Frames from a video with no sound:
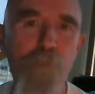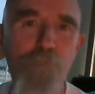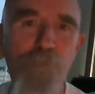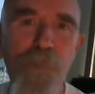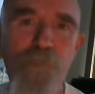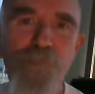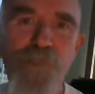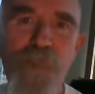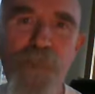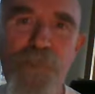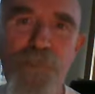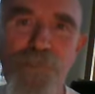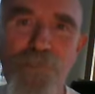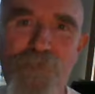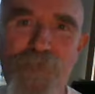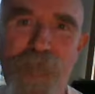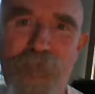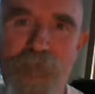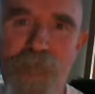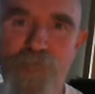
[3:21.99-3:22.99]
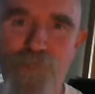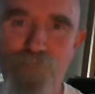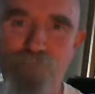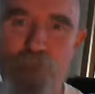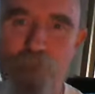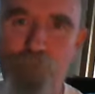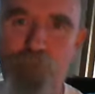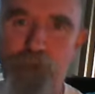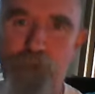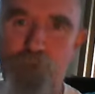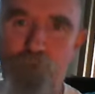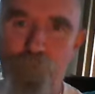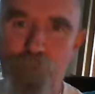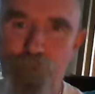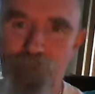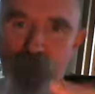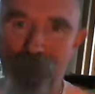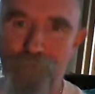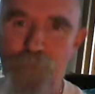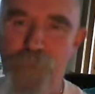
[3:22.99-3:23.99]
Even take some cash, wrap it up in
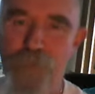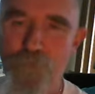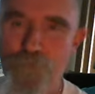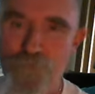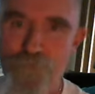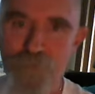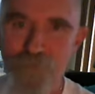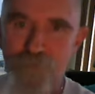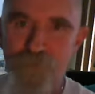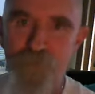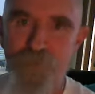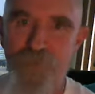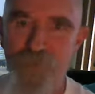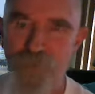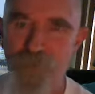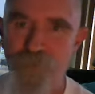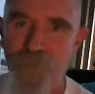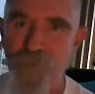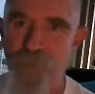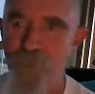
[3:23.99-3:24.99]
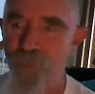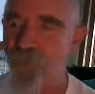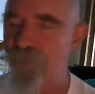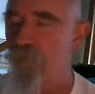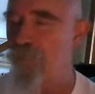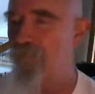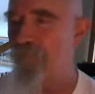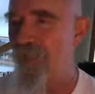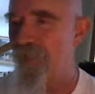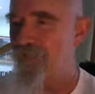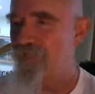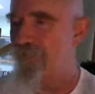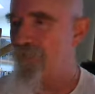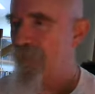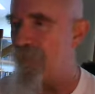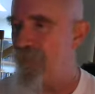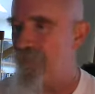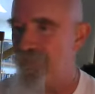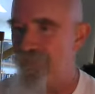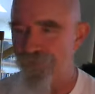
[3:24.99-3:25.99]
some paper and stick it in an envelope. That's
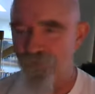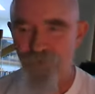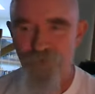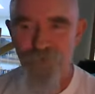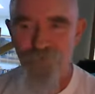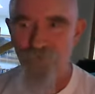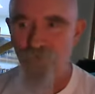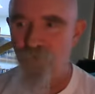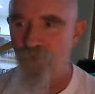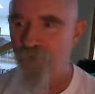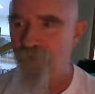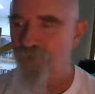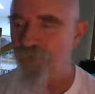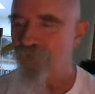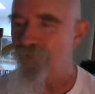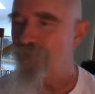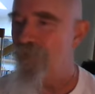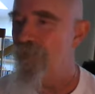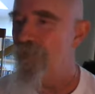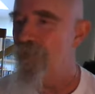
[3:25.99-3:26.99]
fine, Do whatever you want to do.